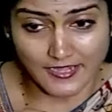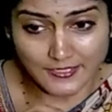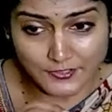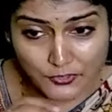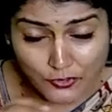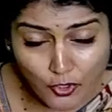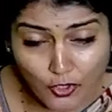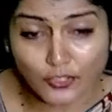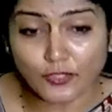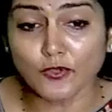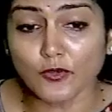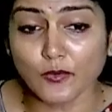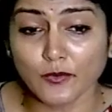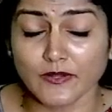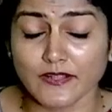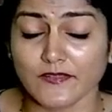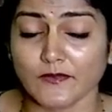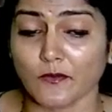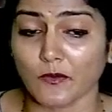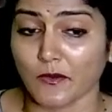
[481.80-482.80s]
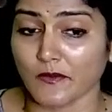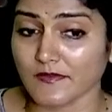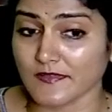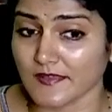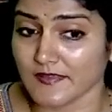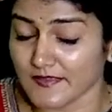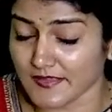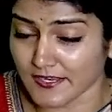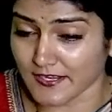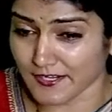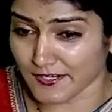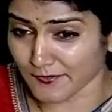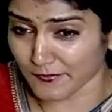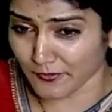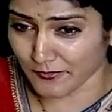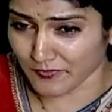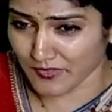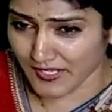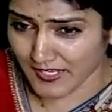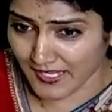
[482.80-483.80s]
Not to disclose the secrets of the
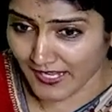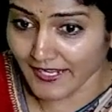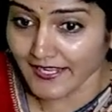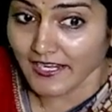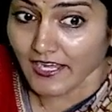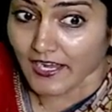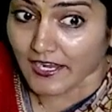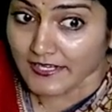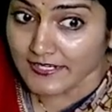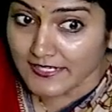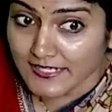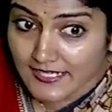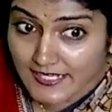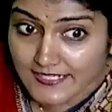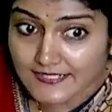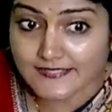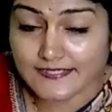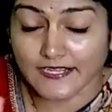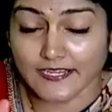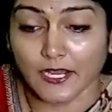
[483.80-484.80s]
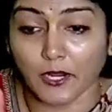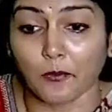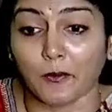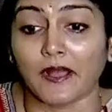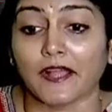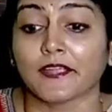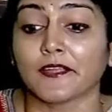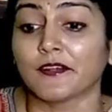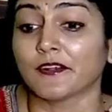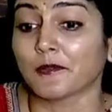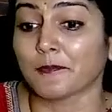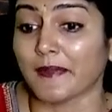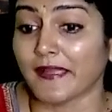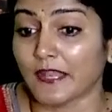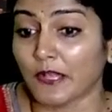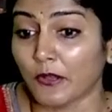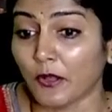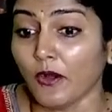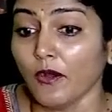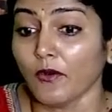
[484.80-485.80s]
client unless required by
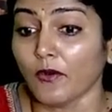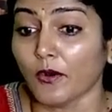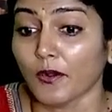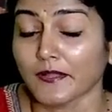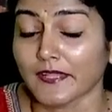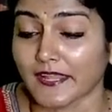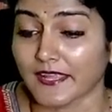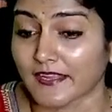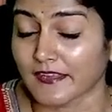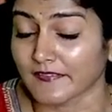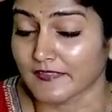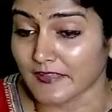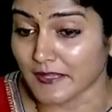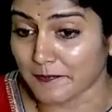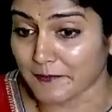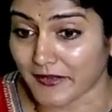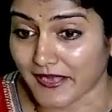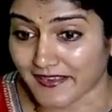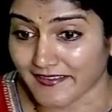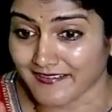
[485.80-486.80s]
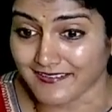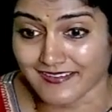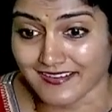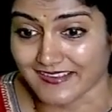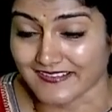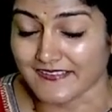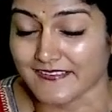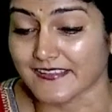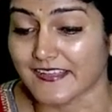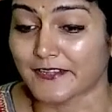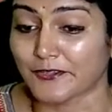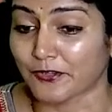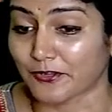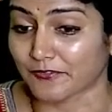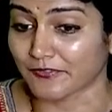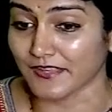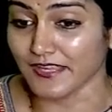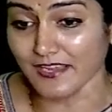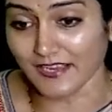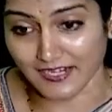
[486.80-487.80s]
law or taken the prior consent of the
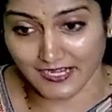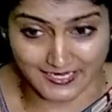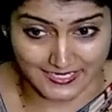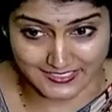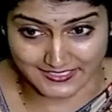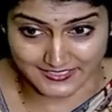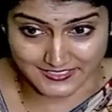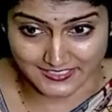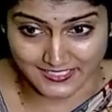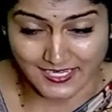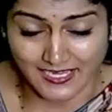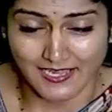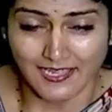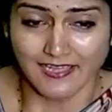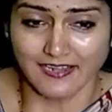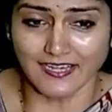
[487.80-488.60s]
client, right?